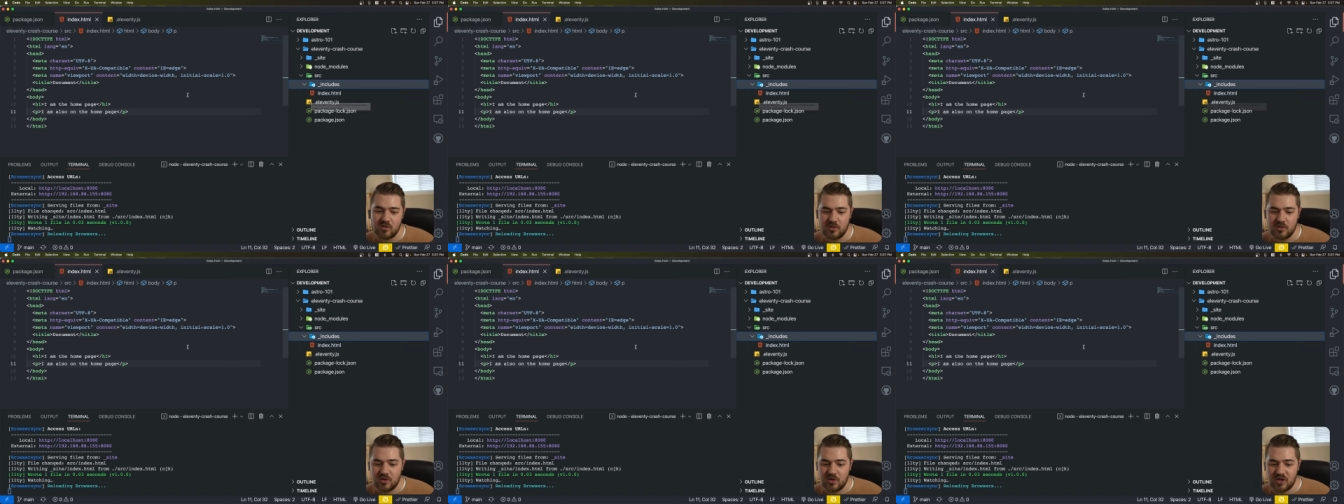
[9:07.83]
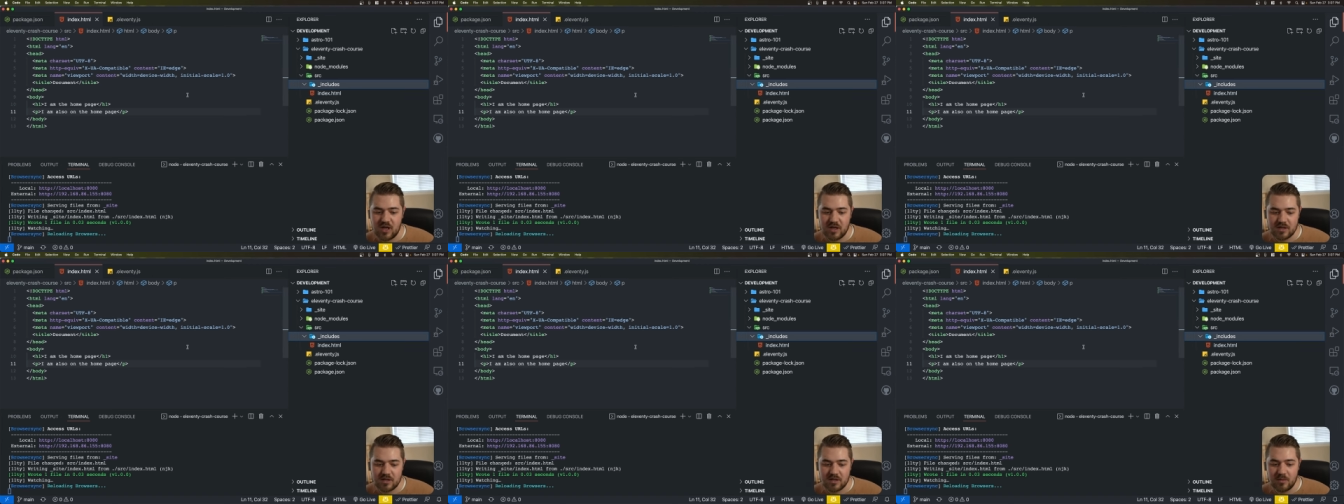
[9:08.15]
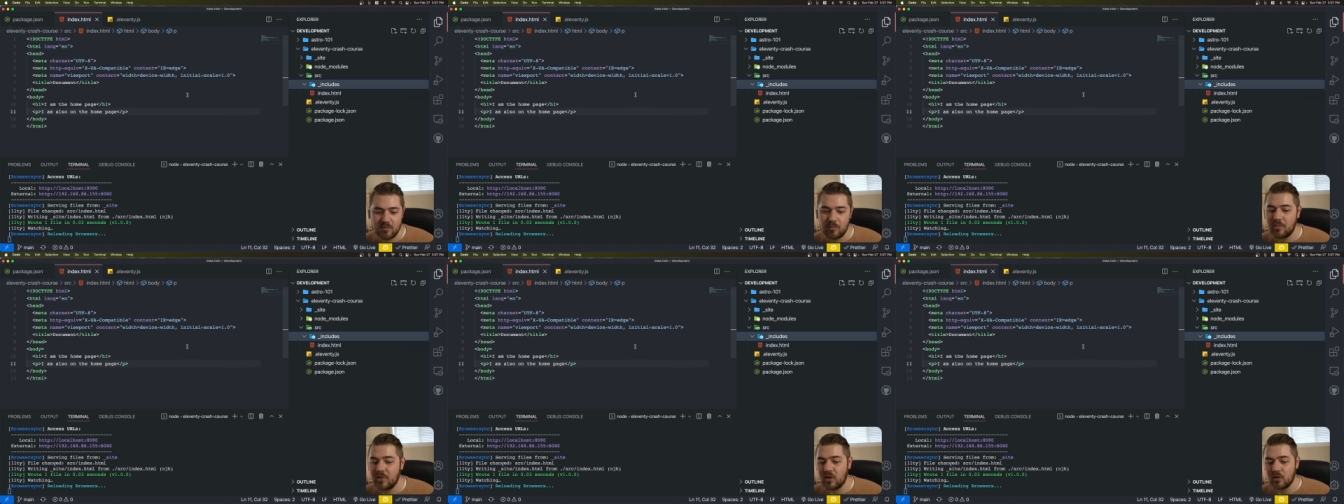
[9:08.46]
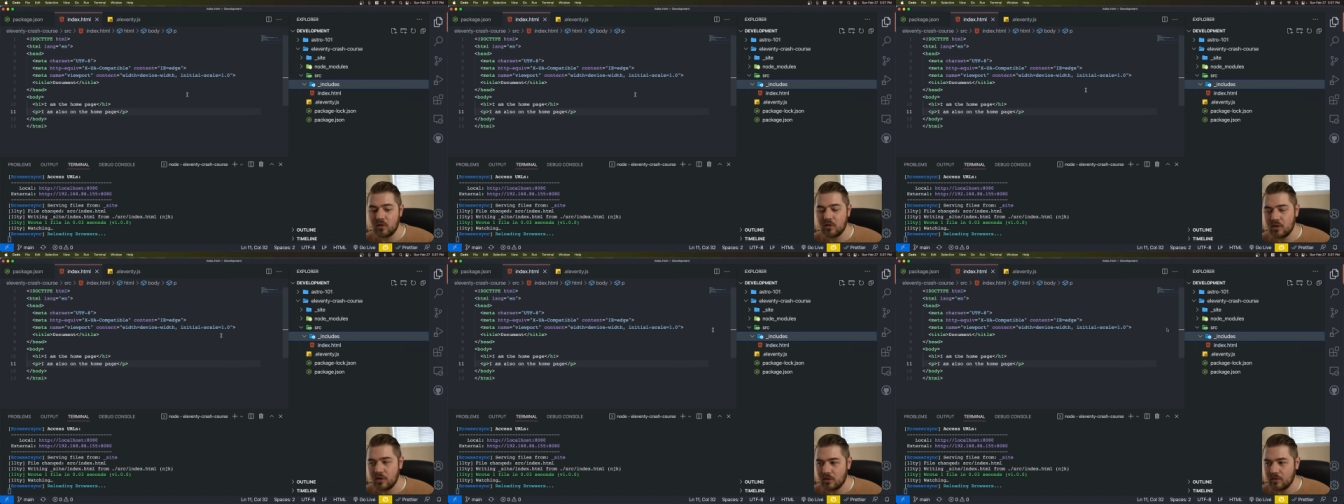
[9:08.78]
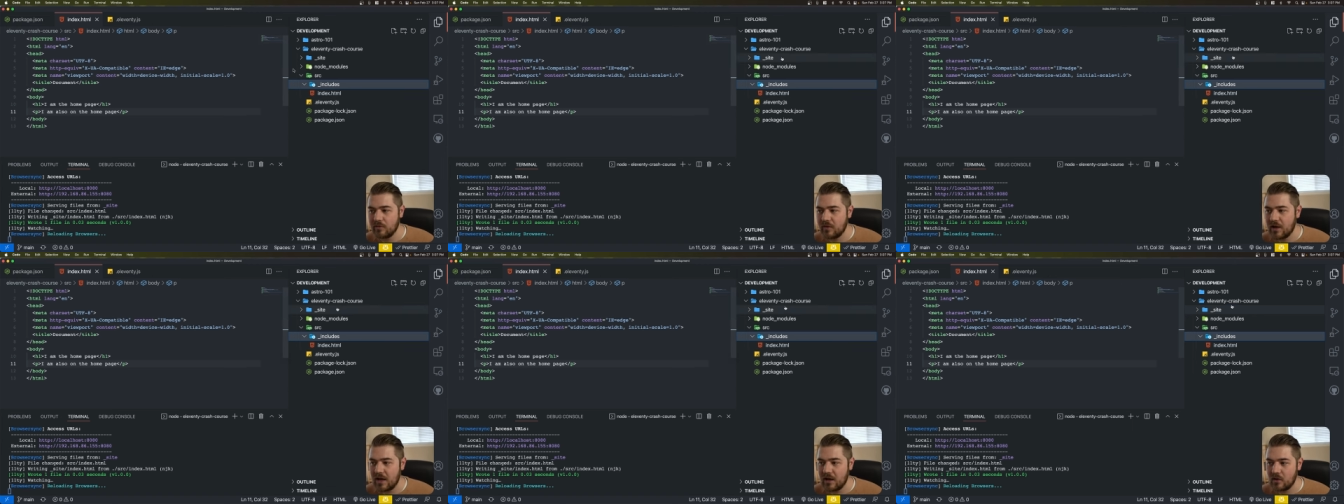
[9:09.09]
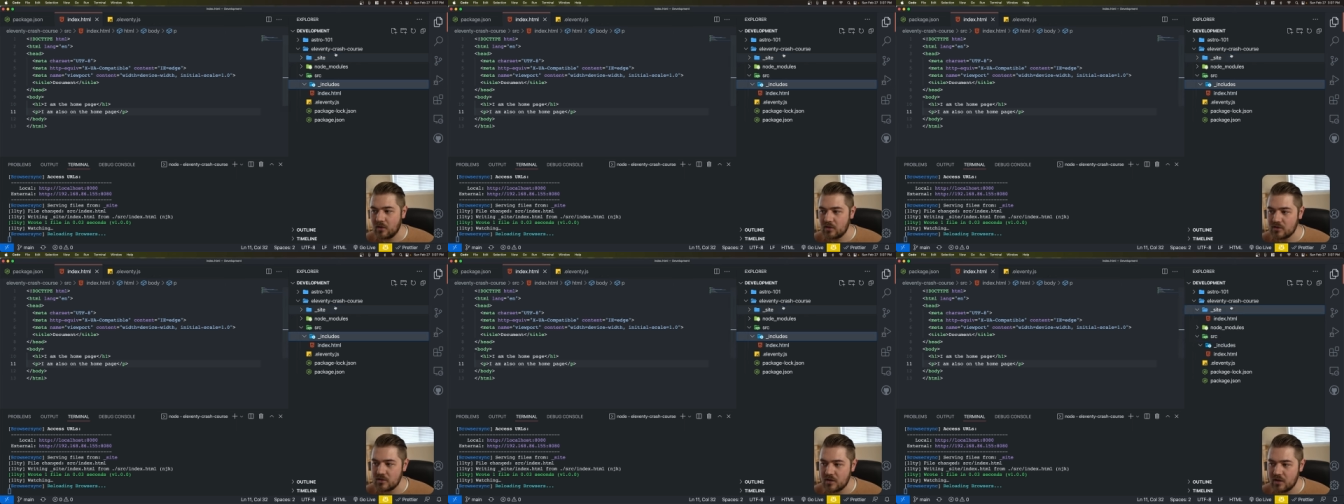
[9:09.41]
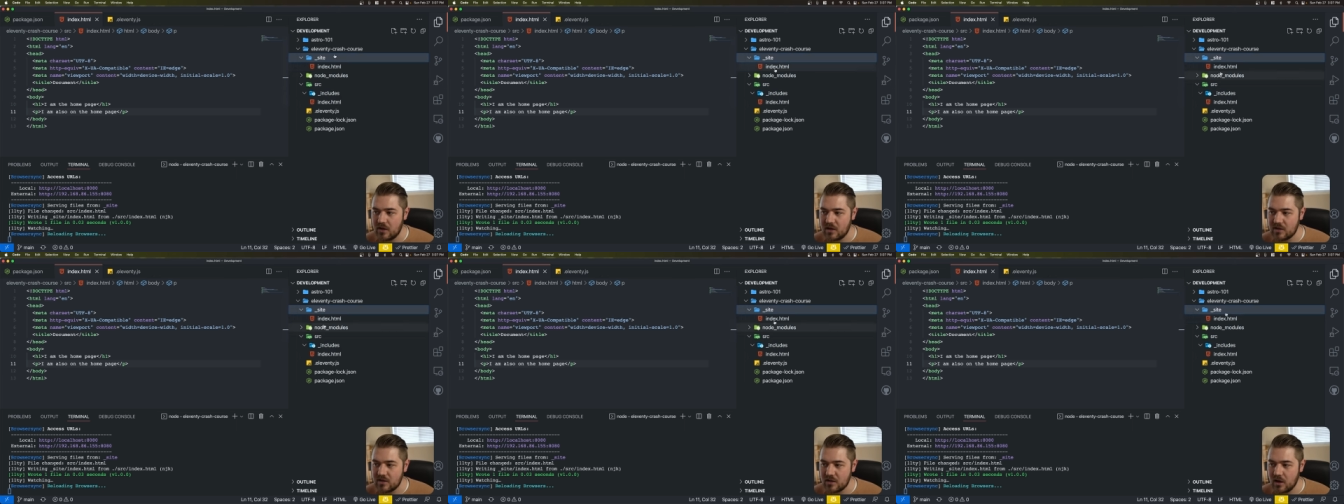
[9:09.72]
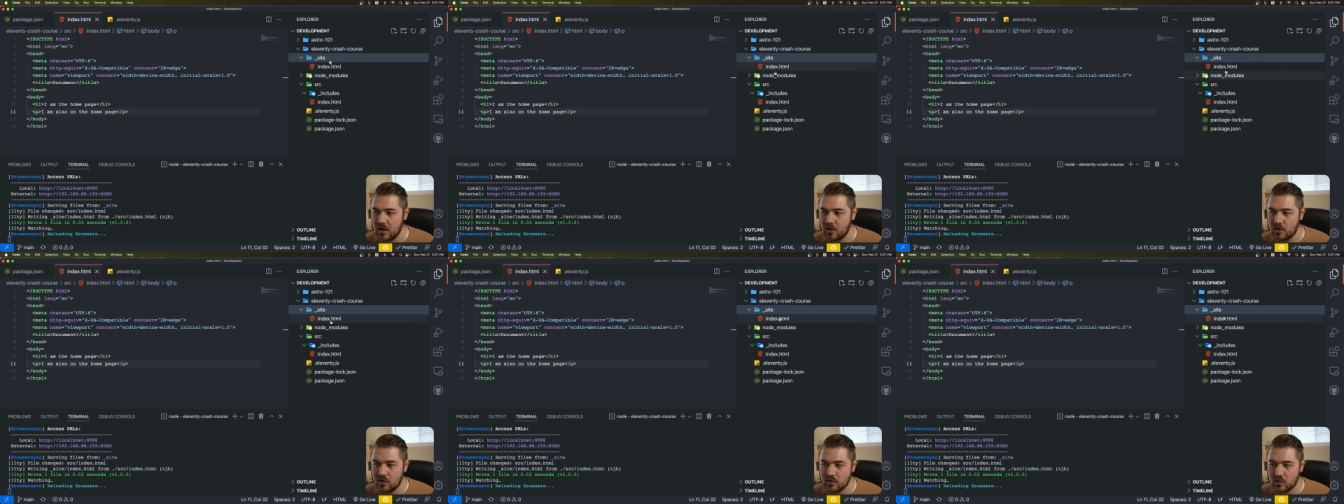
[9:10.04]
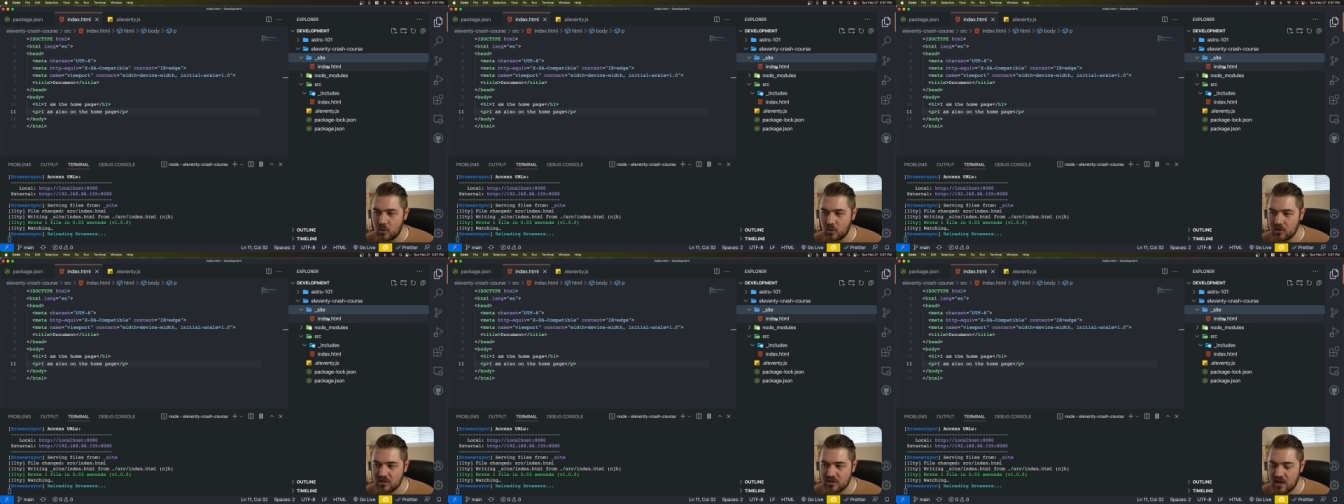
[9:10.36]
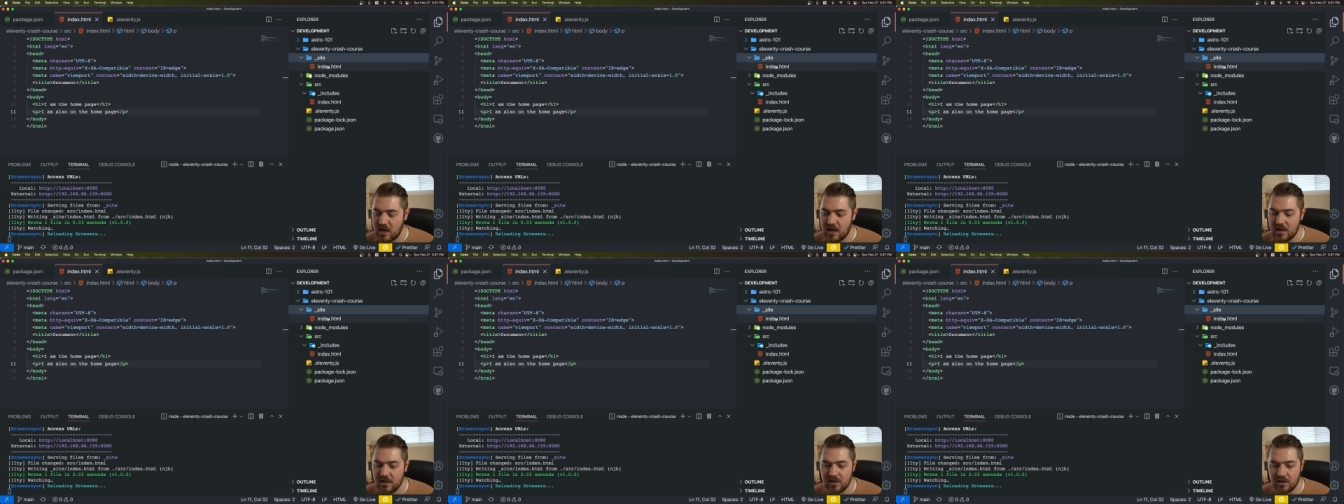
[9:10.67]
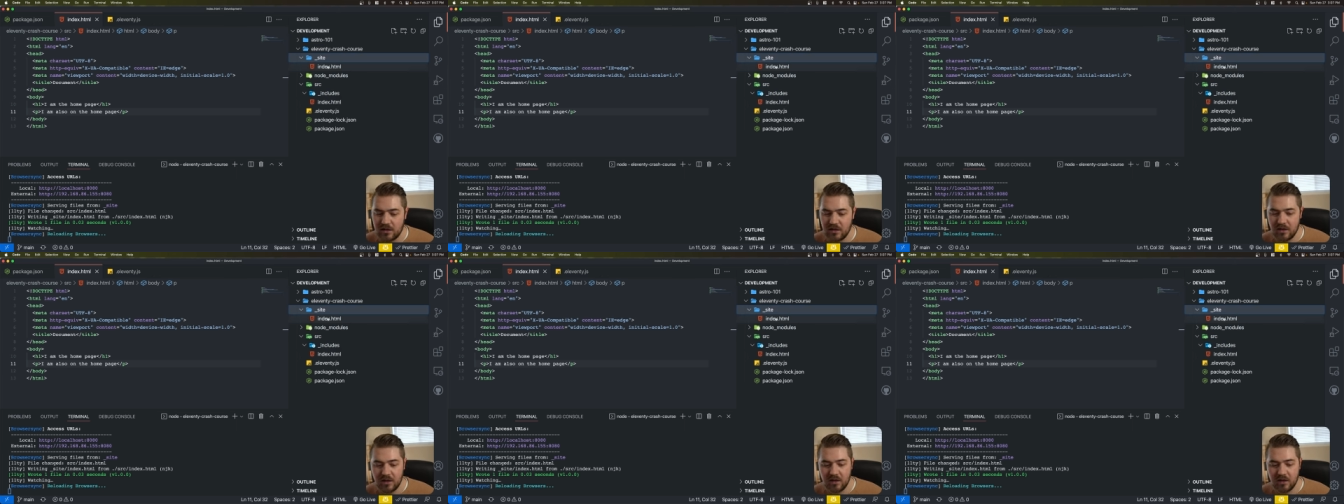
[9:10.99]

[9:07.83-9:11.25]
just build your files to this underscore site,